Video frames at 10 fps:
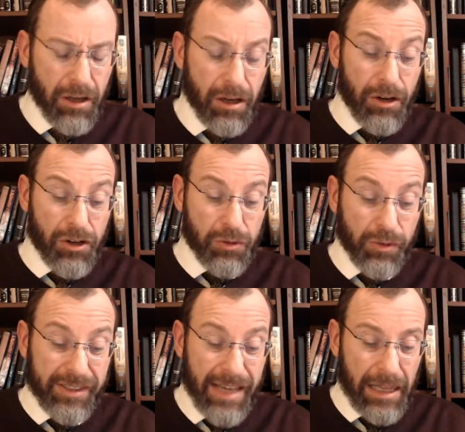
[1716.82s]

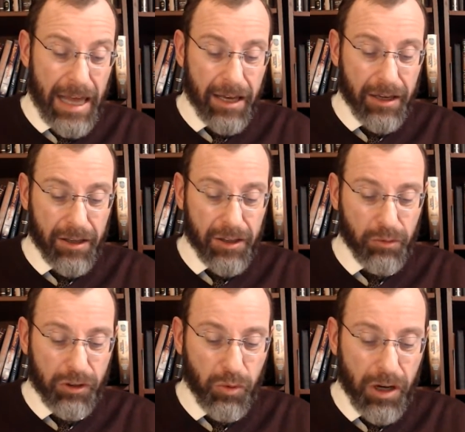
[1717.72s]
Shuselach. There
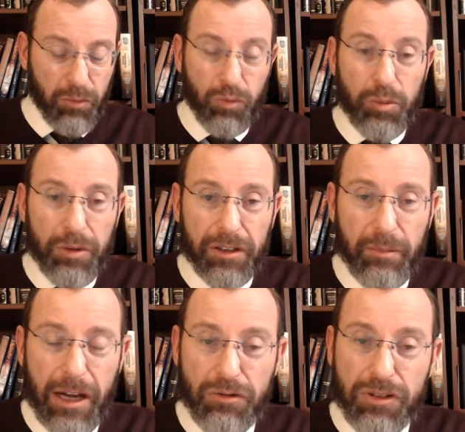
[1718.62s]
was one woman,
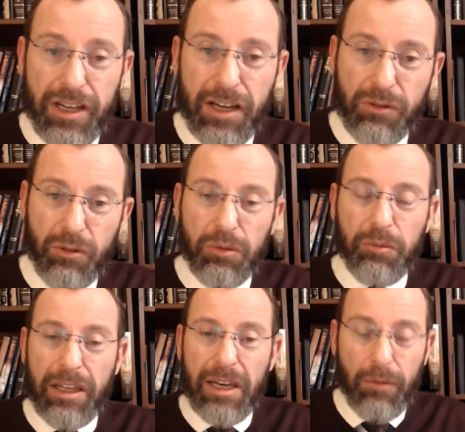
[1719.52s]
Medrash says, a woman
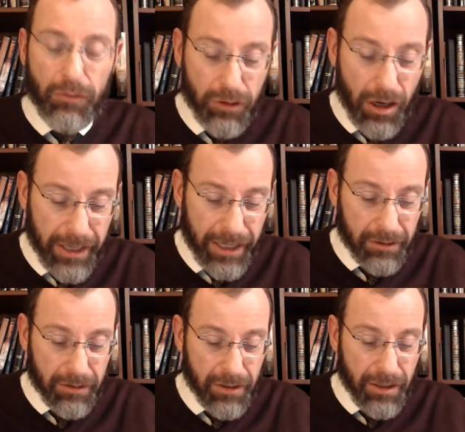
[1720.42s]
by the name of Rachel.